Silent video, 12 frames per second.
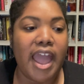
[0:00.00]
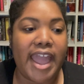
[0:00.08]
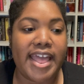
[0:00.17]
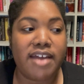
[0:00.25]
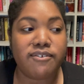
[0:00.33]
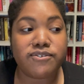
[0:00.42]

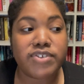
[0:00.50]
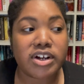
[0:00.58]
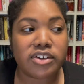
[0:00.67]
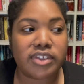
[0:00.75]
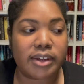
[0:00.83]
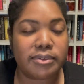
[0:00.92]
And at
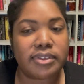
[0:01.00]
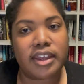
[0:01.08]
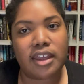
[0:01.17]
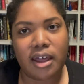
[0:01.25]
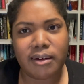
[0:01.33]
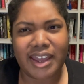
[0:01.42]
first I was
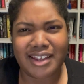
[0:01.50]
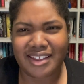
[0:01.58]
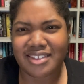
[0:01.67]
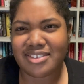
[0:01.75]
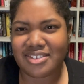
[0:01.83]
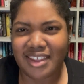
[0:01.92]
like, okay,
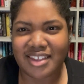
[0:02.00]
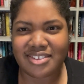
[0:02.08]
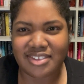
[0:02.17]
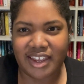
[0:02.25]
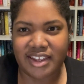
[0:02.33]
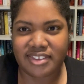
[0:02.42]
that's that's
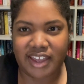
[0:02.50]
nice.